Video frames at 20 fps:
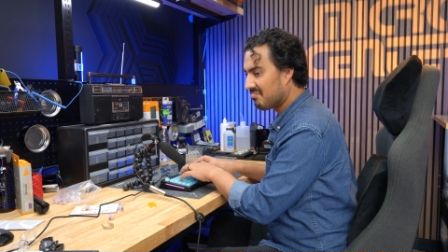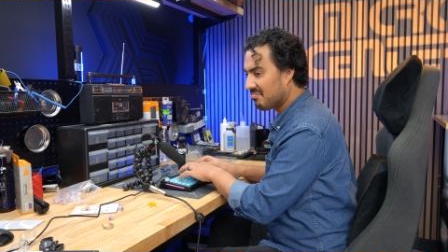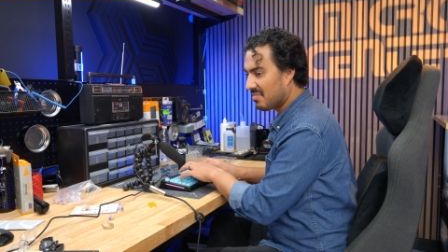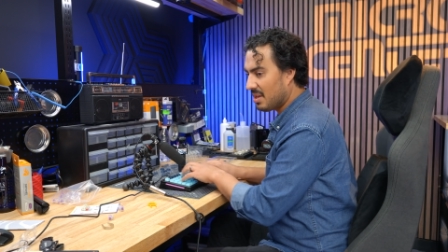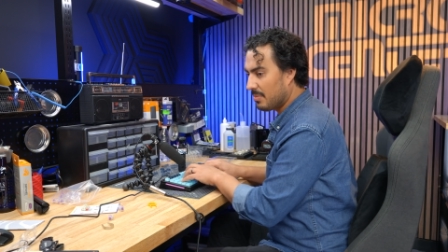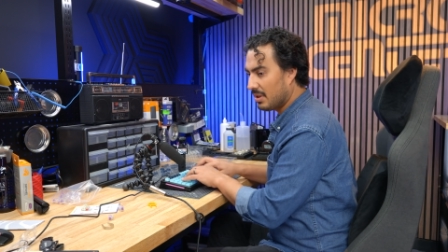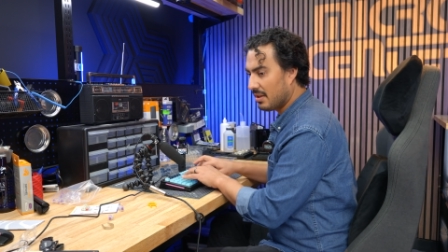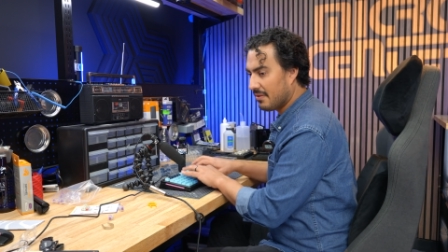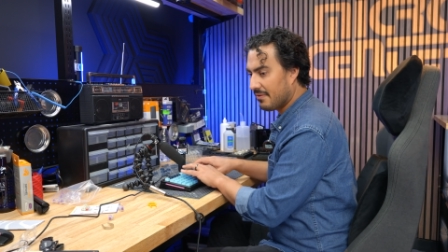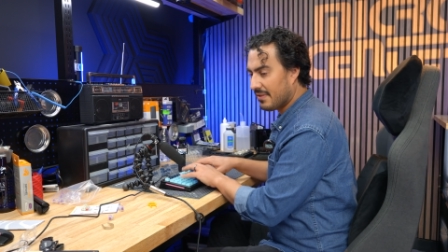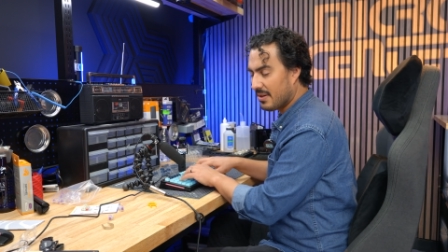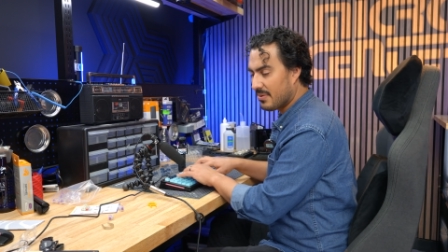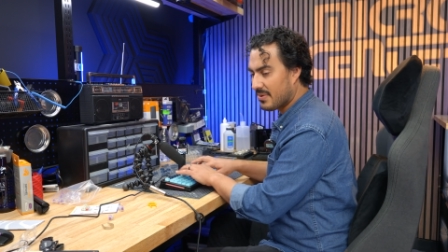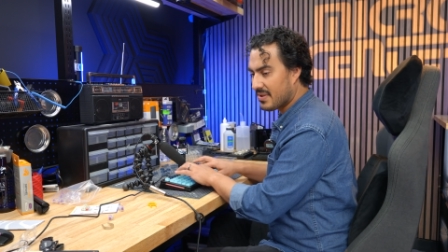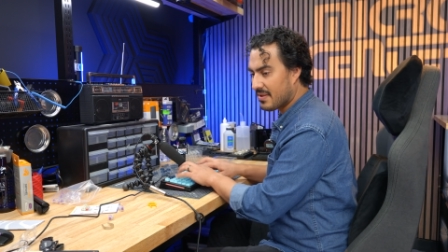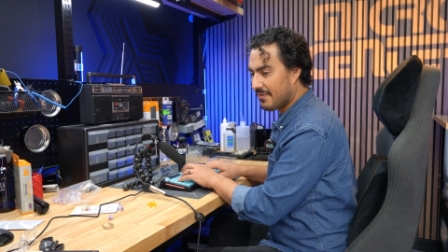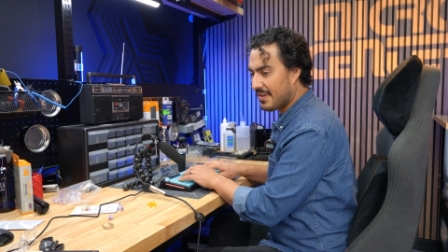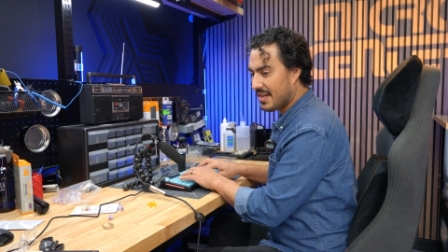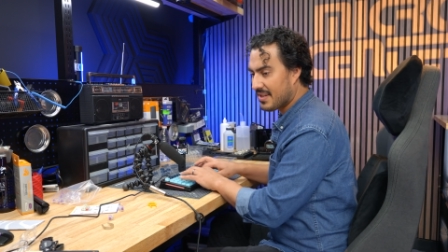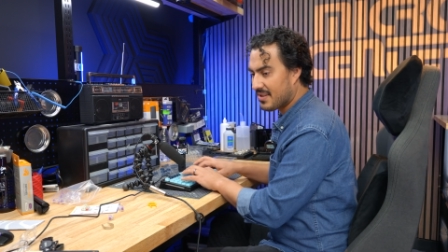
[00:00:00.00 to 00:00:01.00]
maybe if I
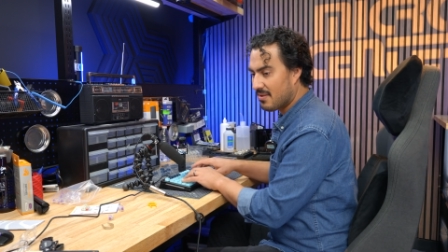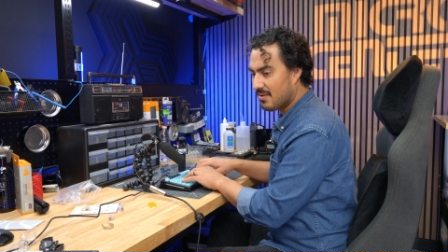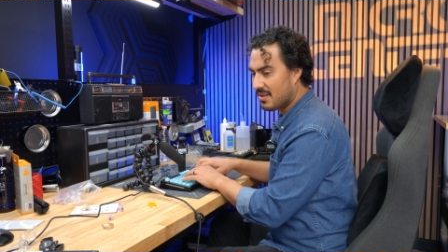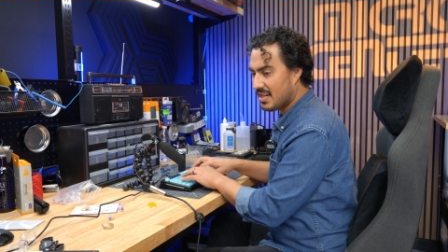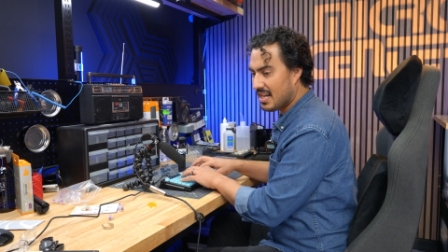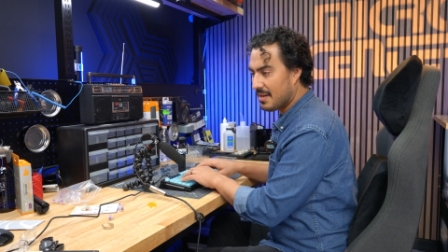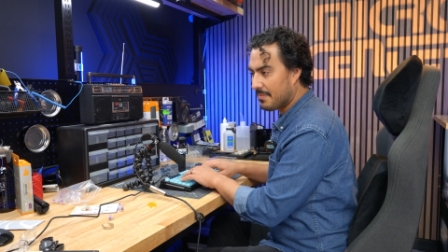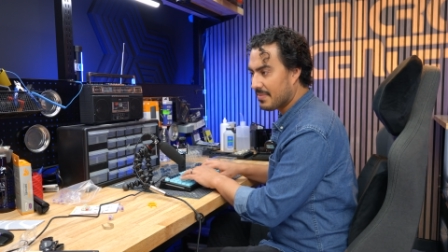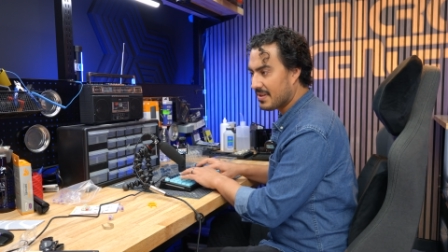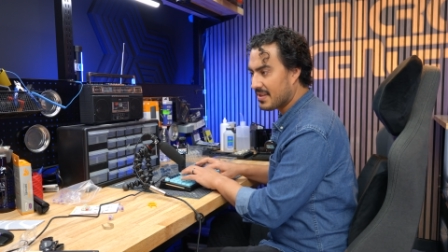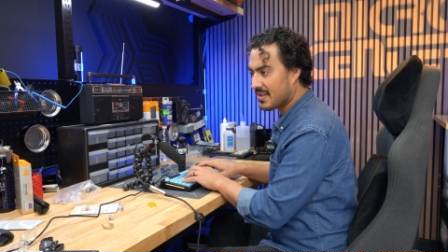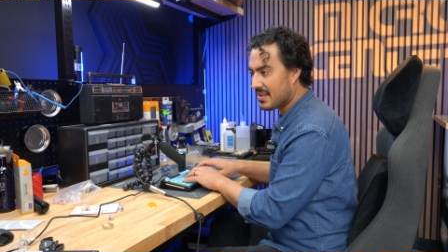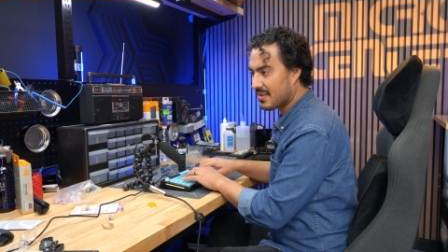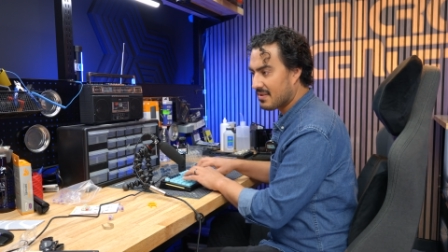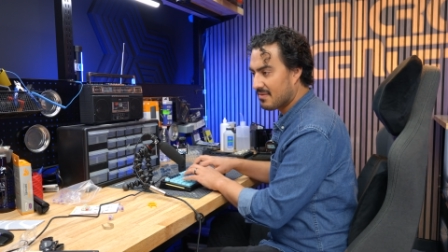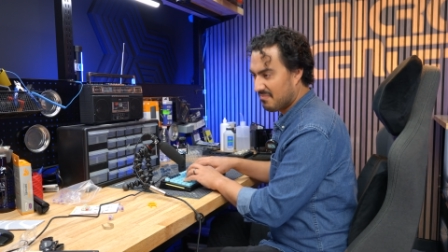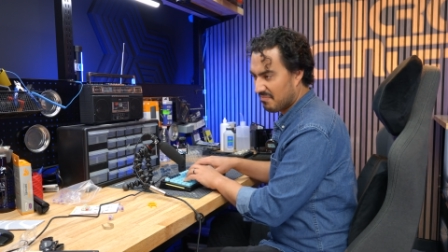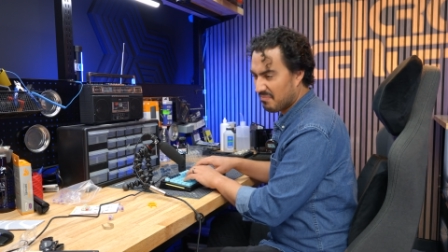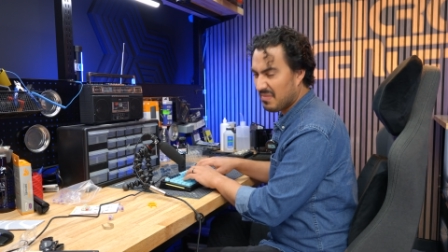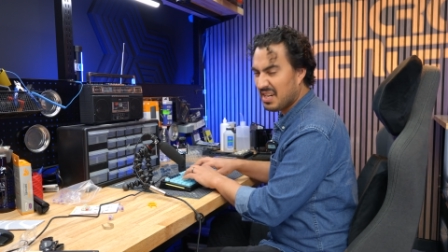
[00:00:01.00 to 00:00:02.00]
was a faster
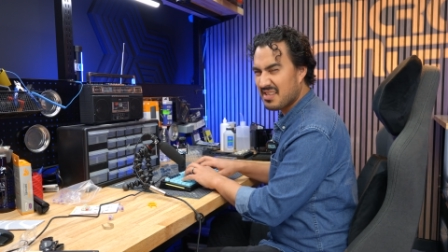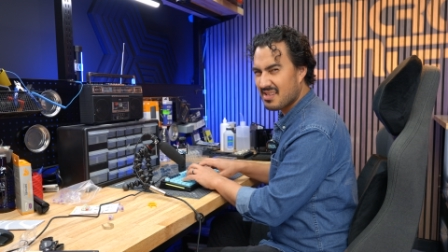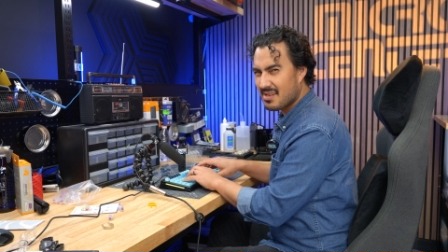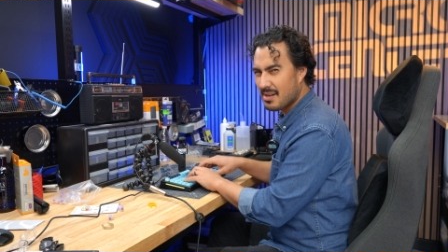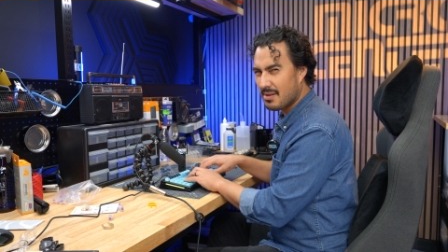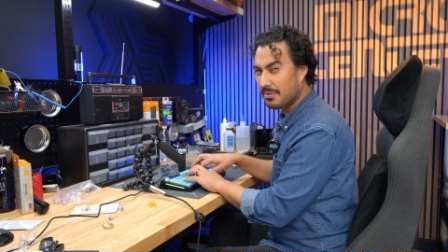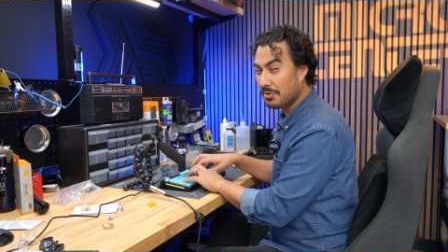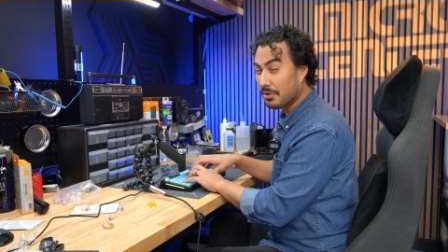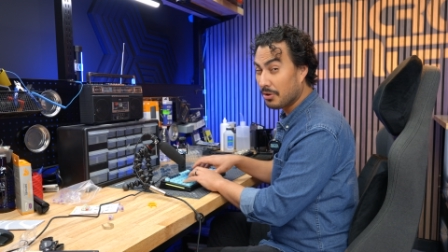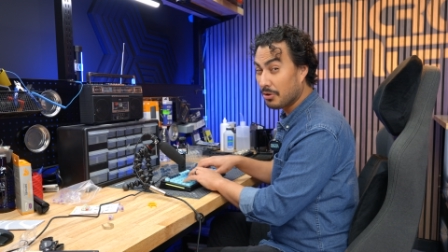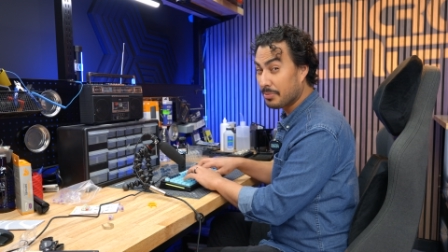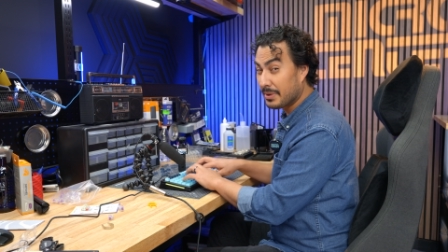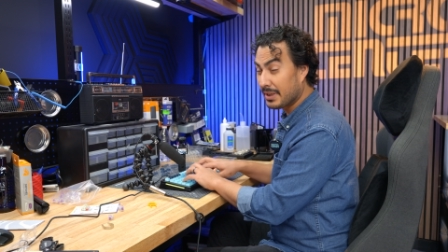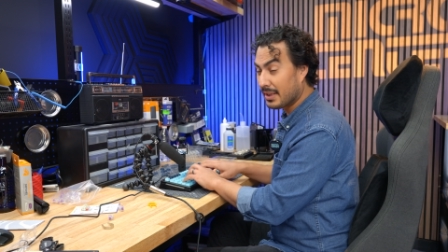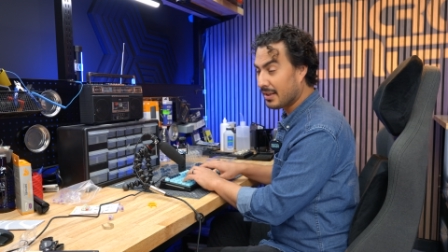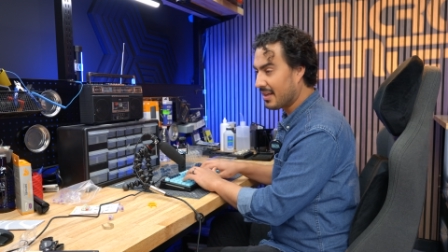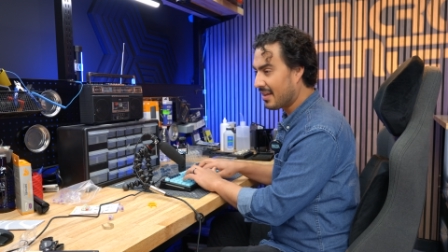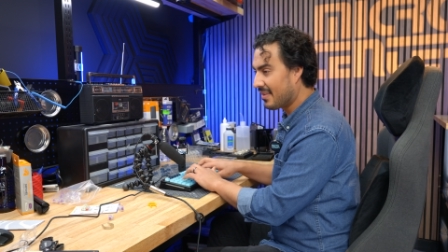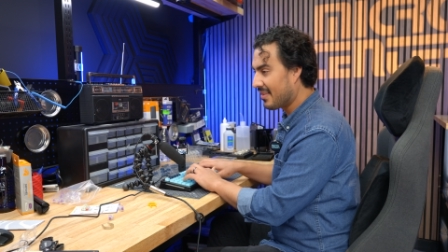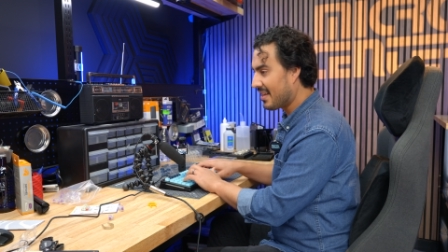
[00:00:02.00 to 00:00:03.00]
typist, it might sound a little
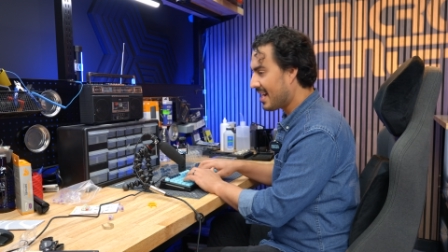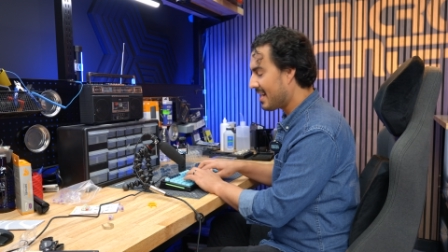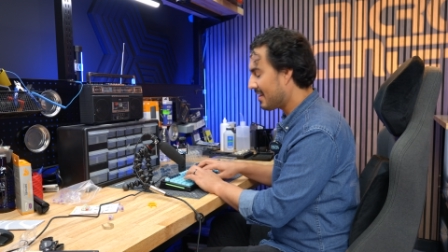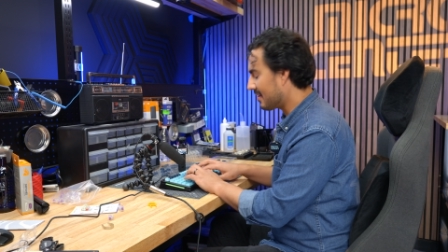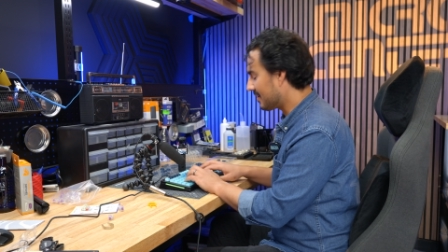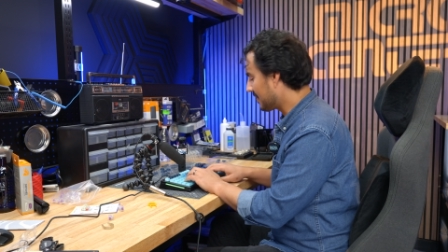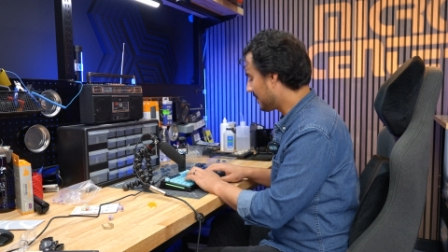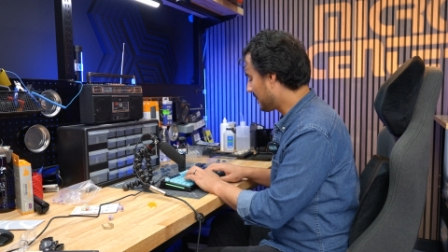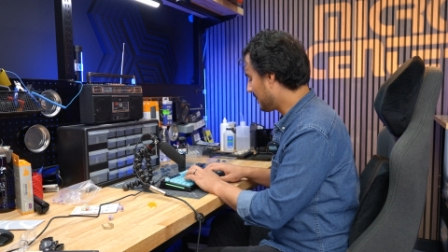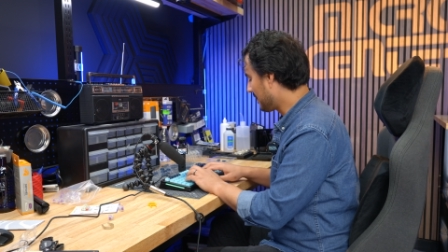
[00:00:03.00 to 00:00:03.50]
bit like that.